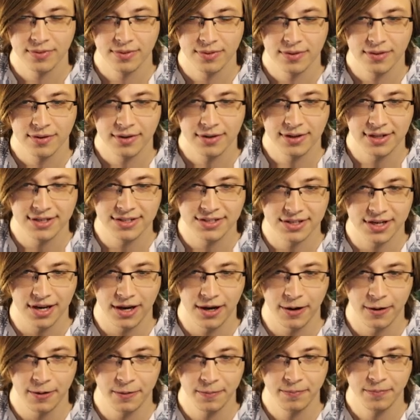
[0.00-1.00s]
Let's
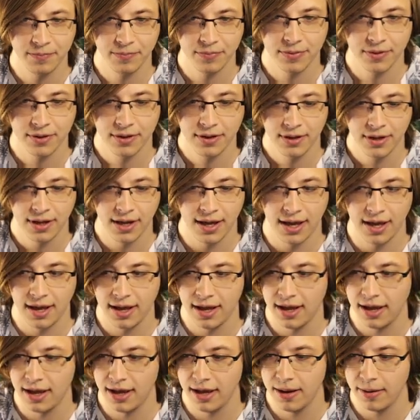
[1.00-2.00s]
go.
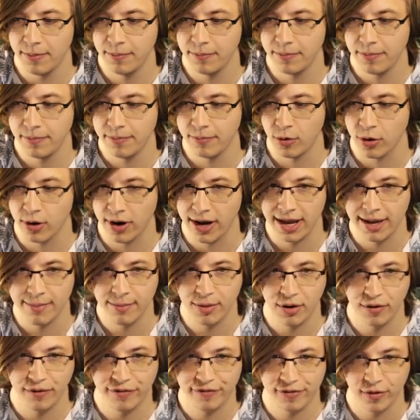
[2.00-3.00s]
Um, more
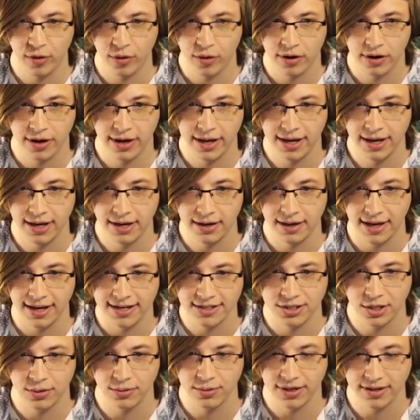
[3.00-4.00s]
ammo for it. I
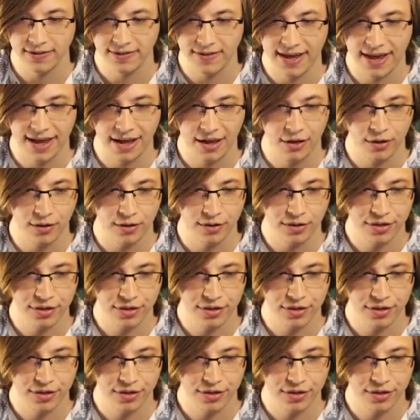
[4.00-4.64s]
don't need the health.